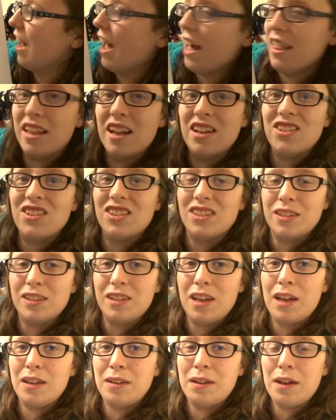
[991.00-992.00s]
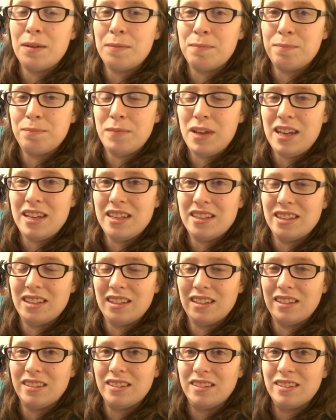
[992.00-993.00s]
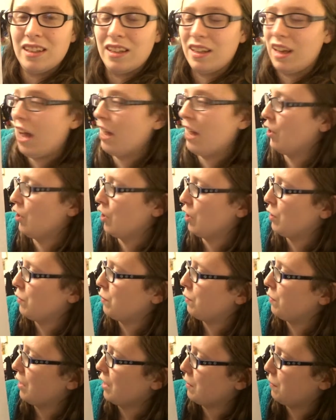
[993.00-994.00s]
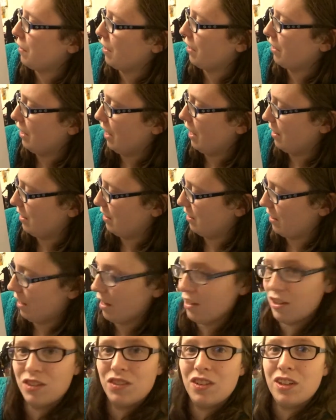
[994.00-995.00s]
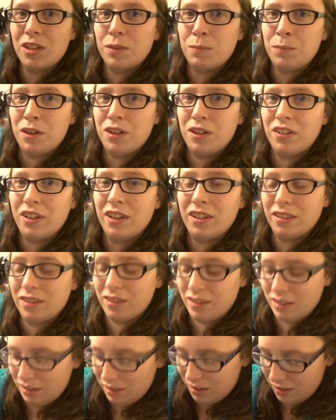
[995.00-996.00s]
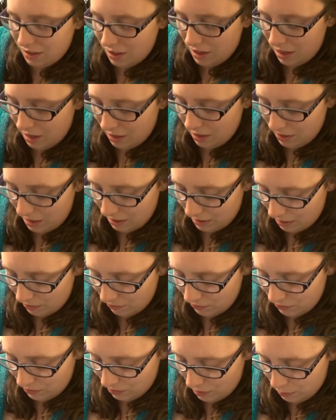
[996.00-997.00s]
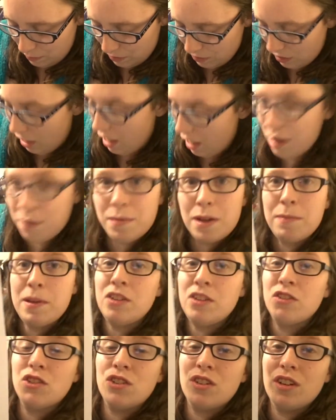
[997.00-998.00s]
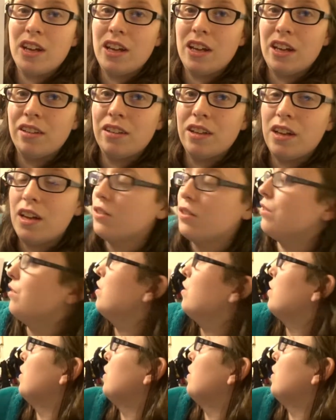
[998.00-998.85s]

And that's just like amazing. Like I cosplay as Marinette and I just think that's perfect. I like that very much. I may draw it in, I don't